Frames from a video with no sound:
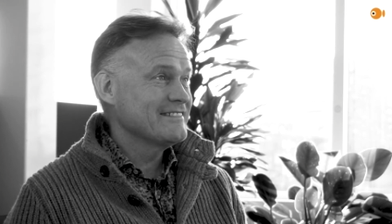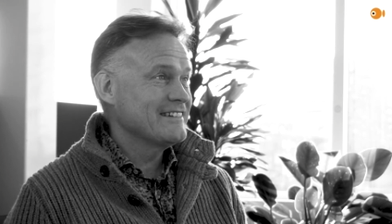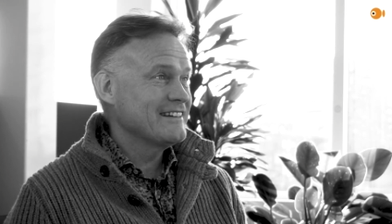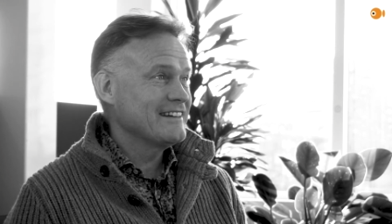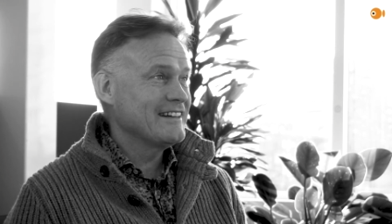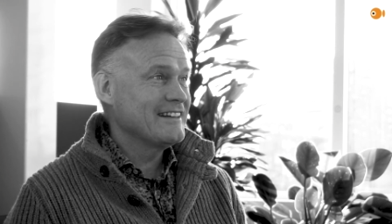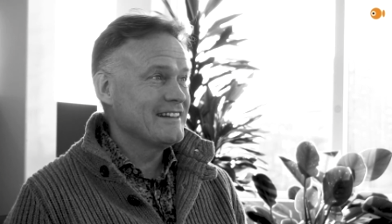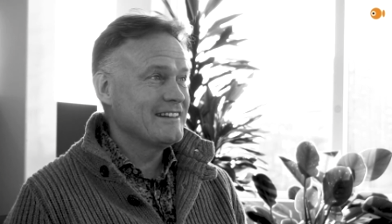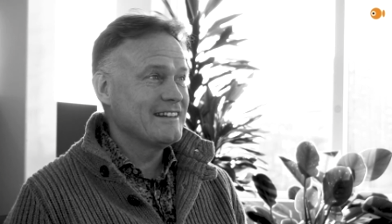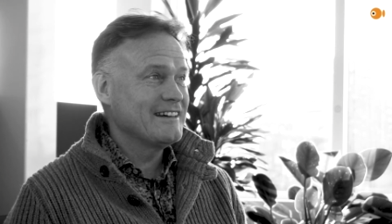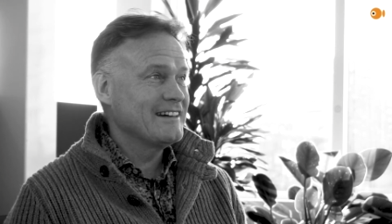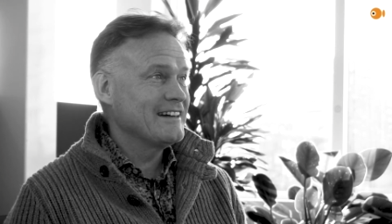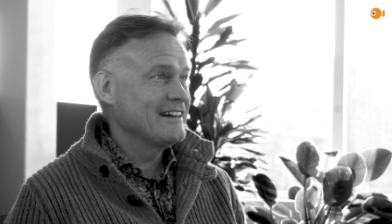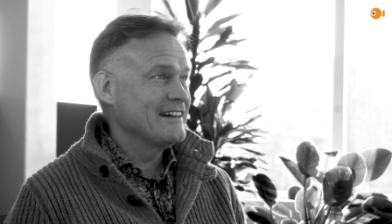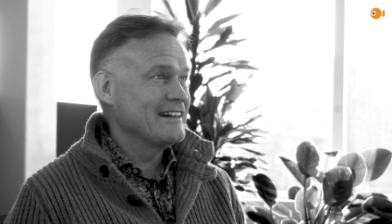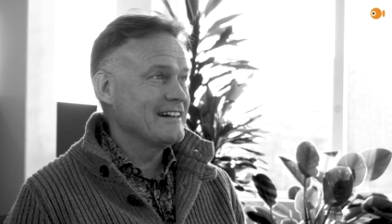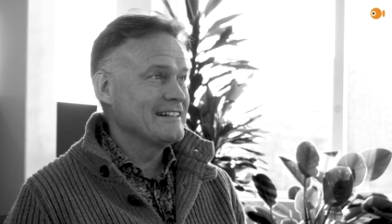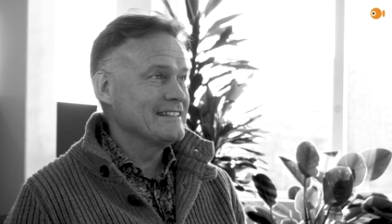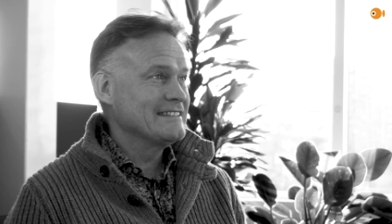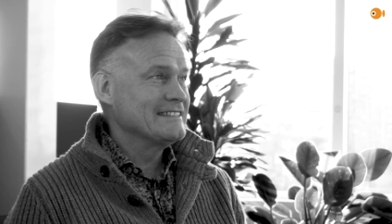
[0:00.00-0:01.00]
and
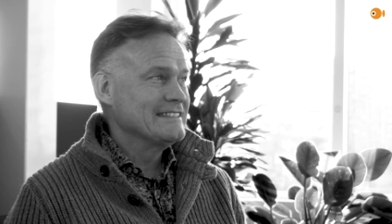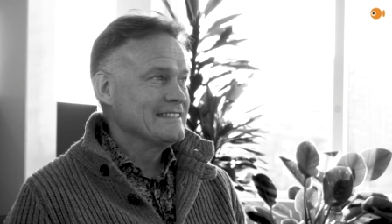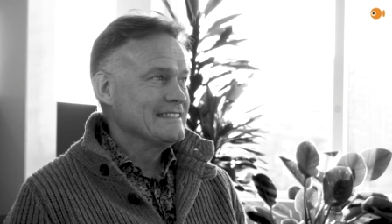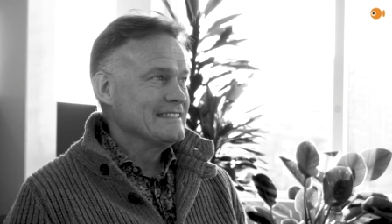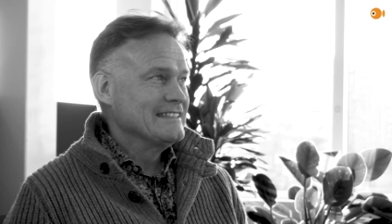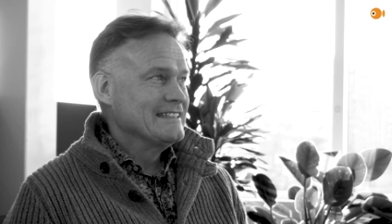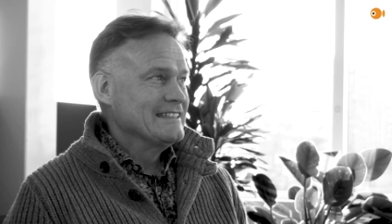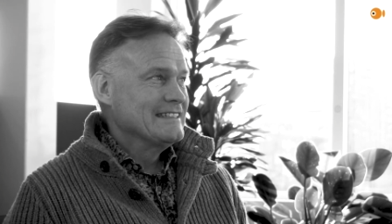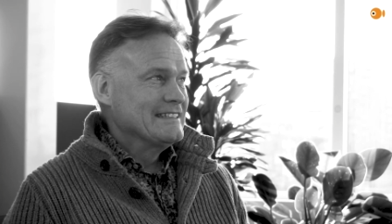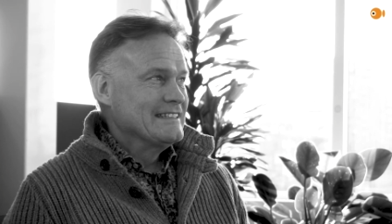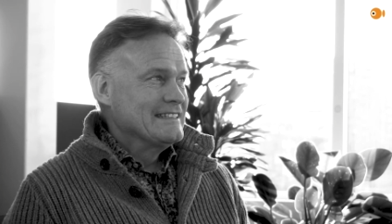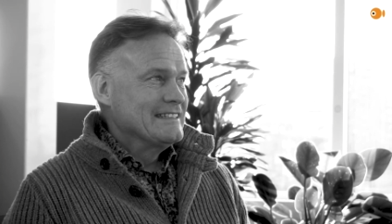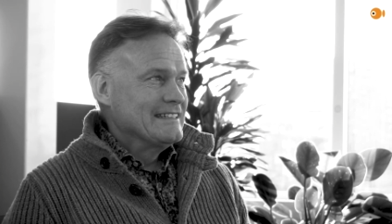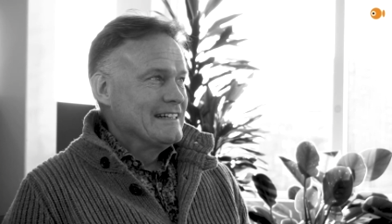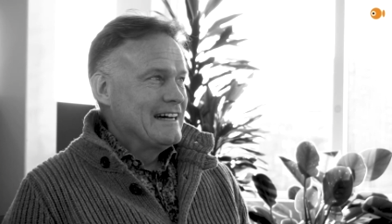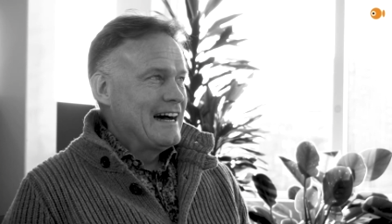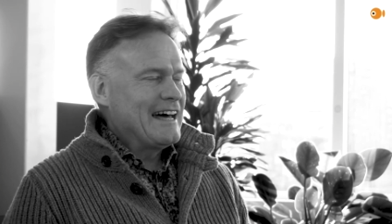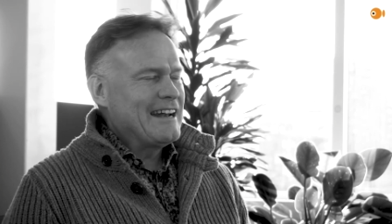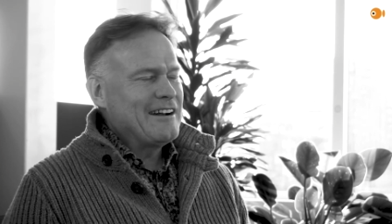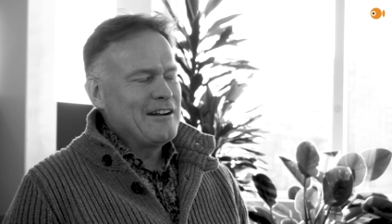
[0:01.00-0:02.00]
uh,
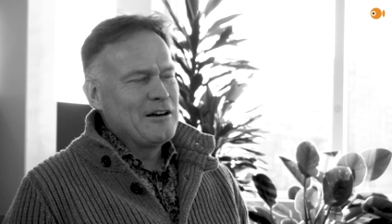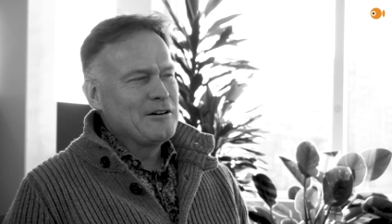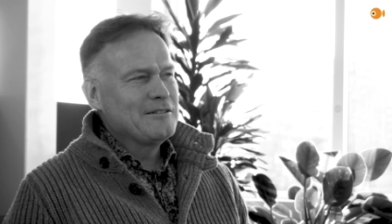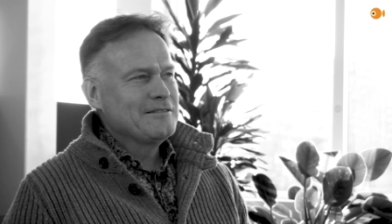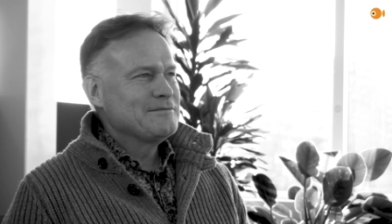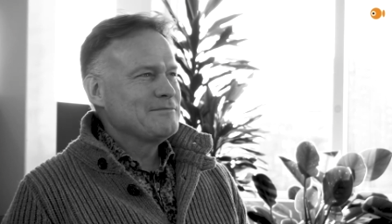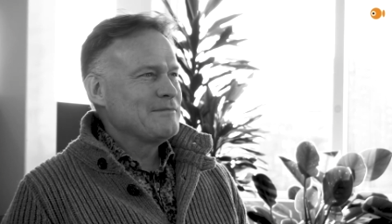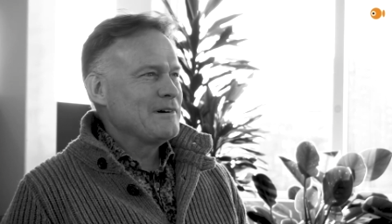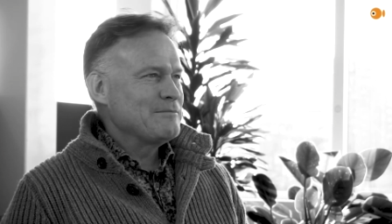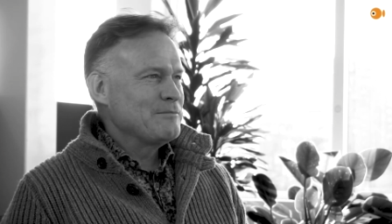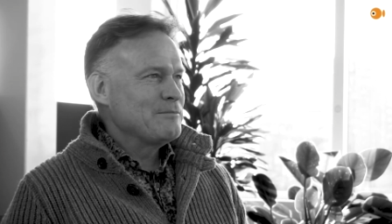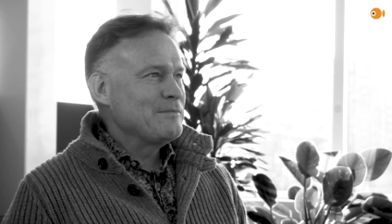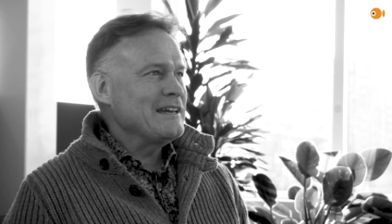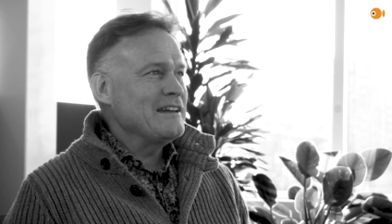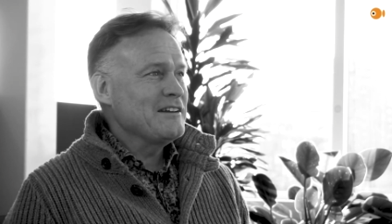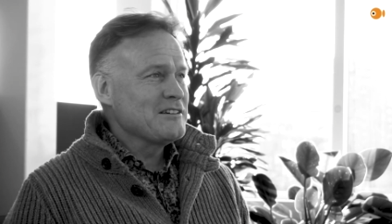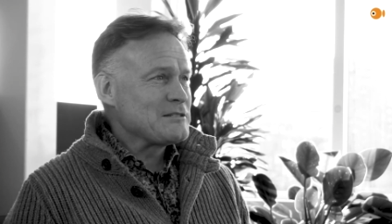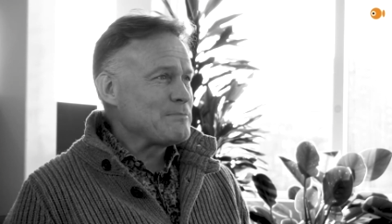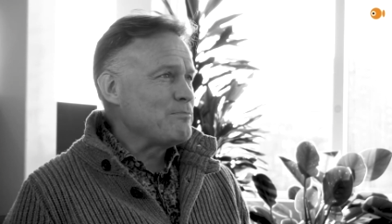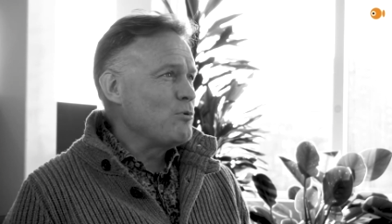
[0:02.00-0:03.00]
I don't know,
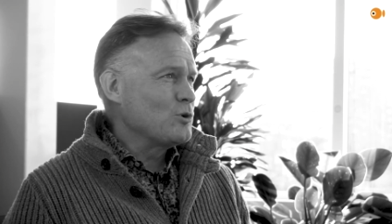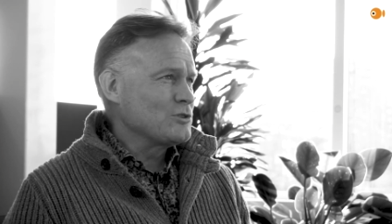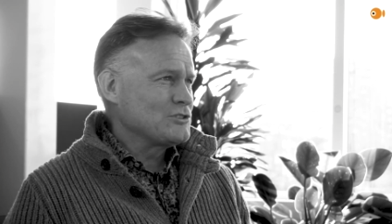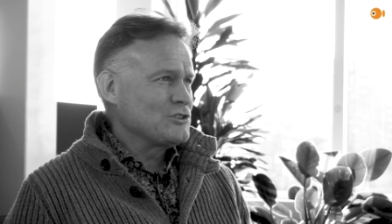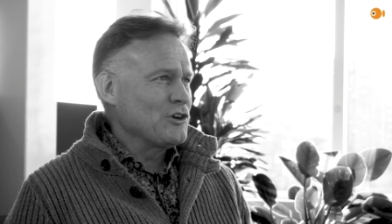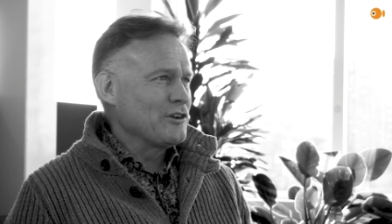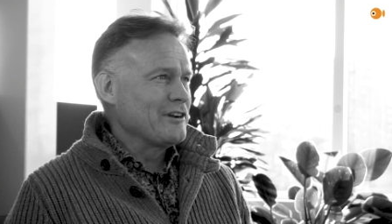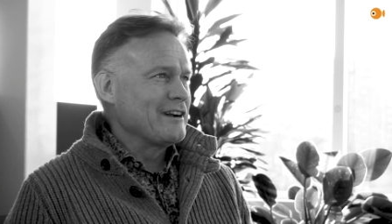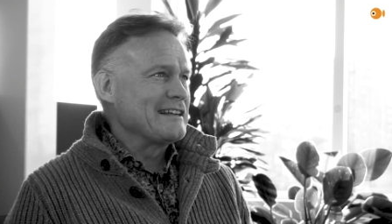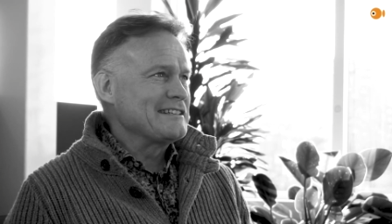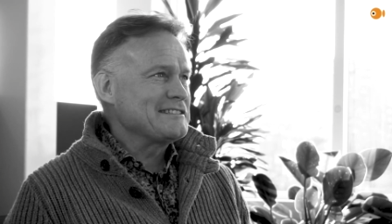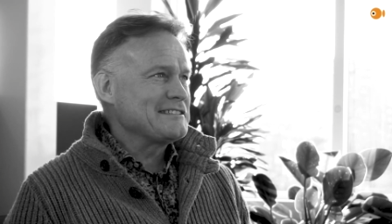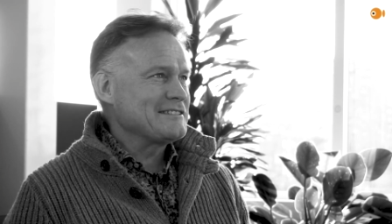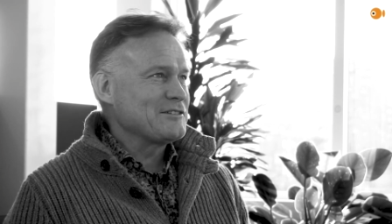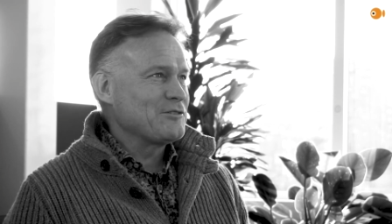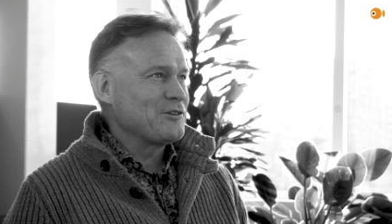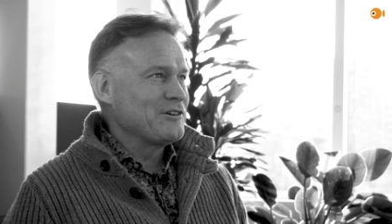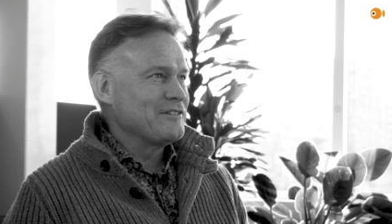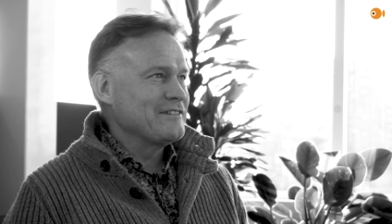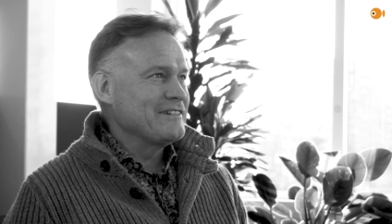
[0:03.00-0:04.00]
being a sport journalist,
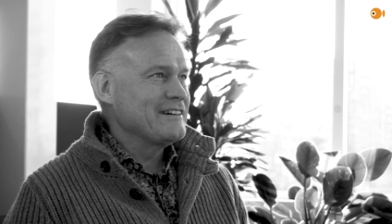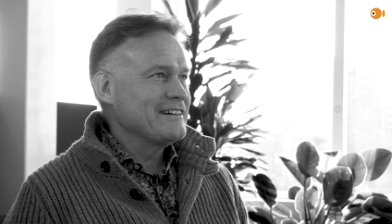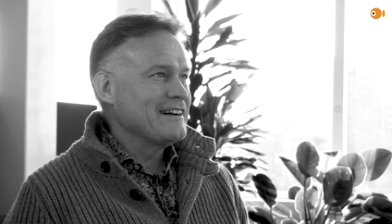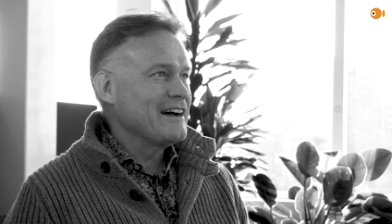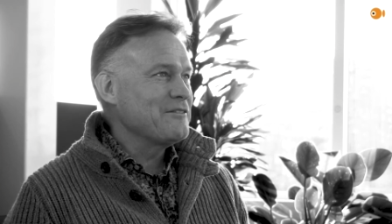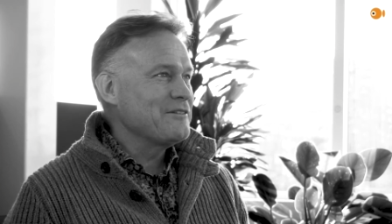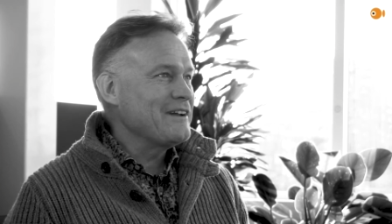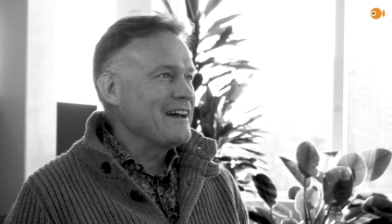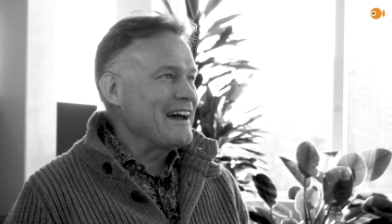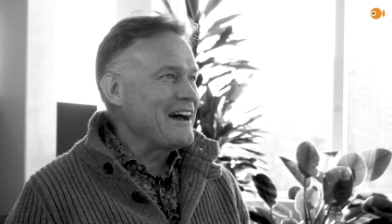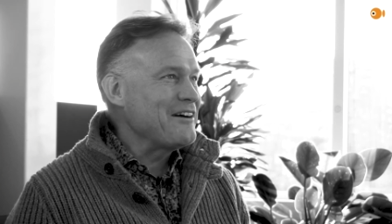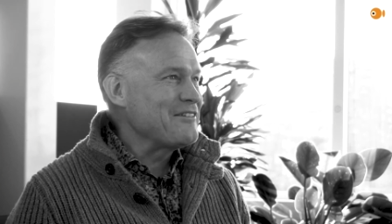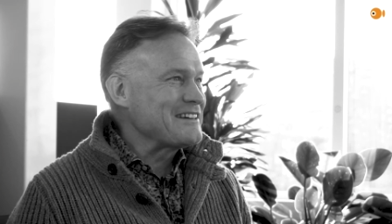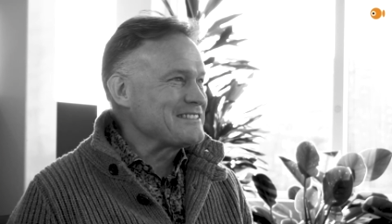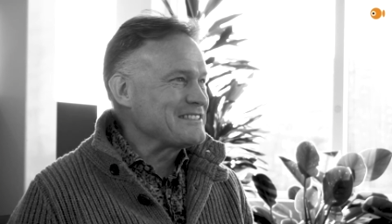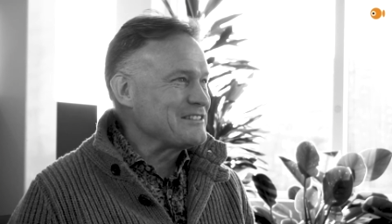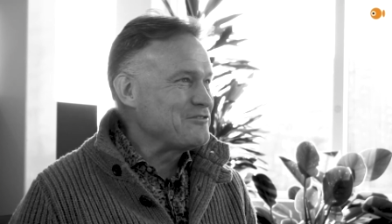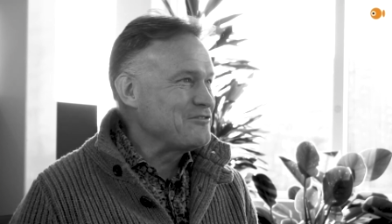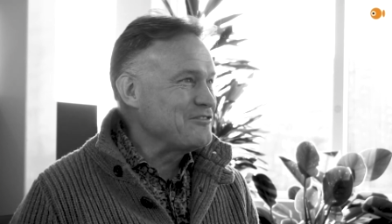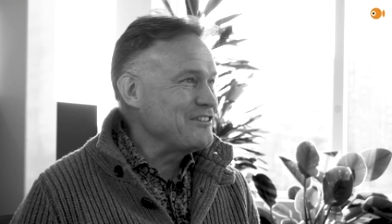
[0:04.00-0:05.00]
sort of, how, how
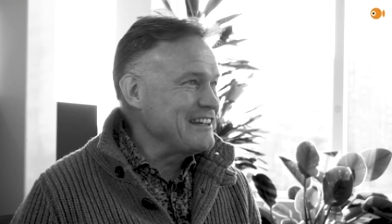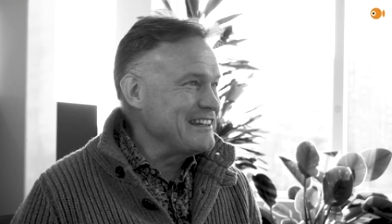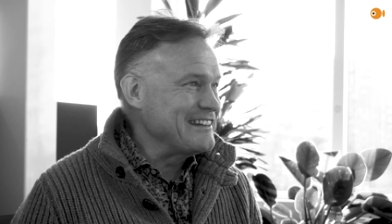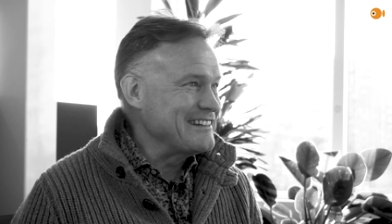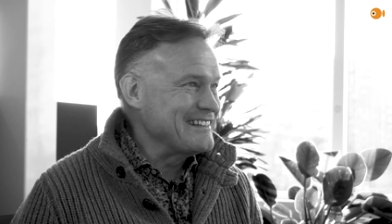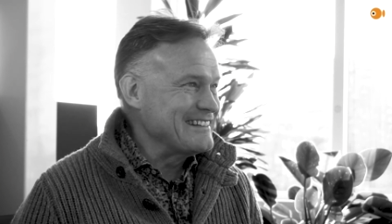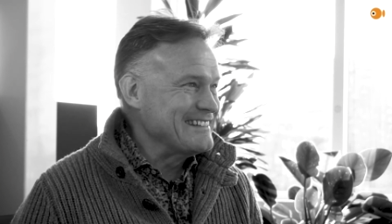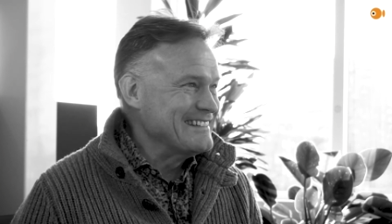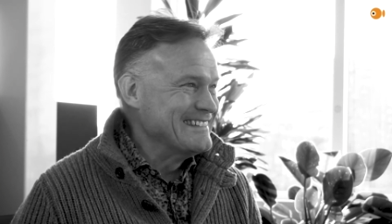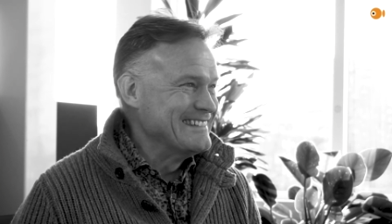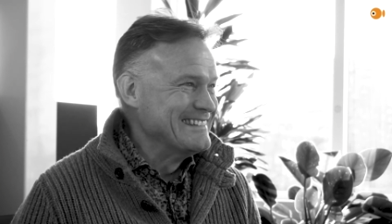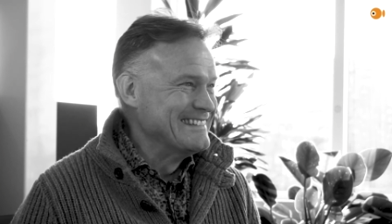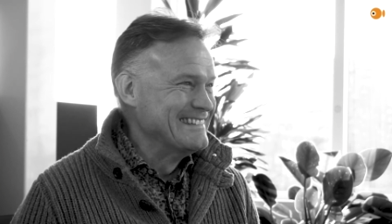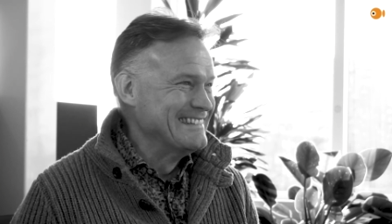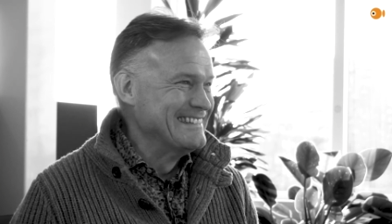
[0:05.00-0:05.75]
does it feel? yeah.